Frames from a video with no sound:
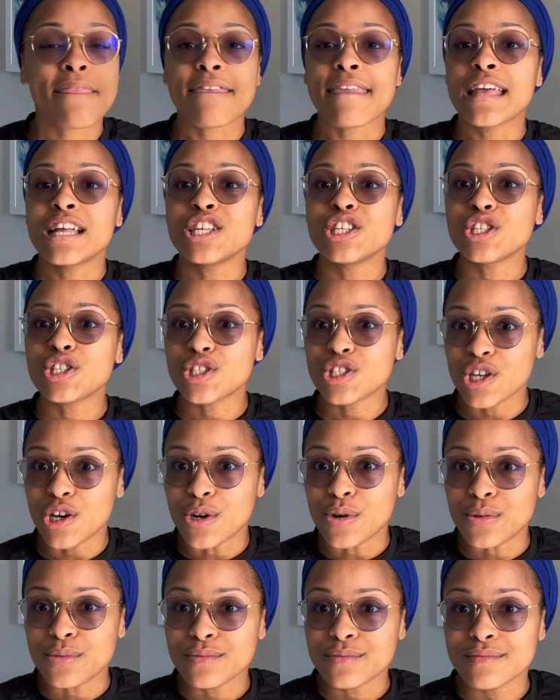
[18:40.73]

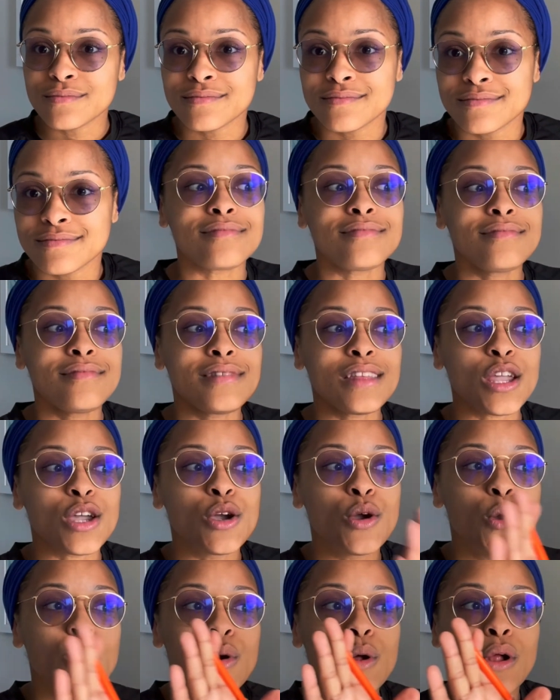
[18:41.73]
So
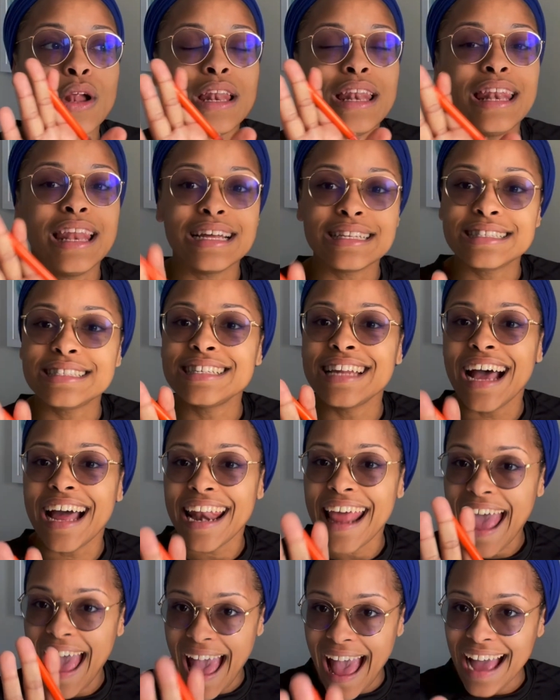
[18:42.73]
let's not
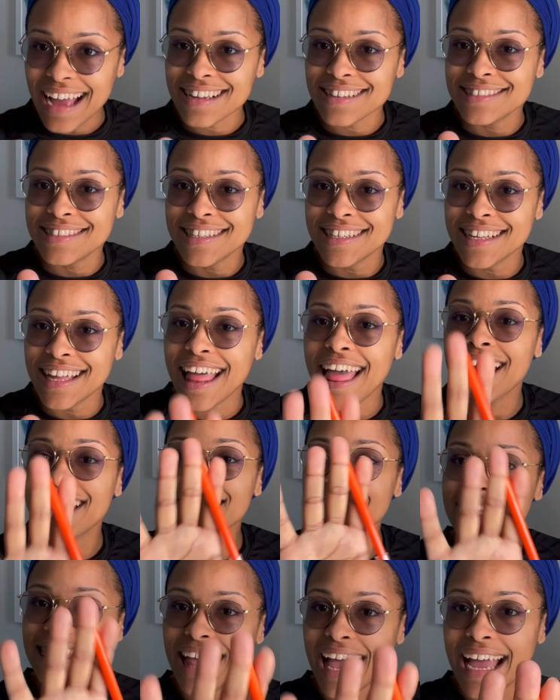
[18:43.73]
act
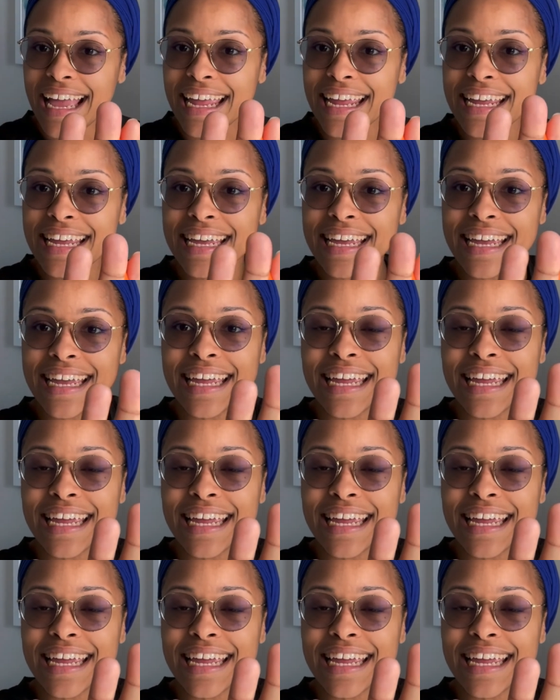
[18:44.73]
like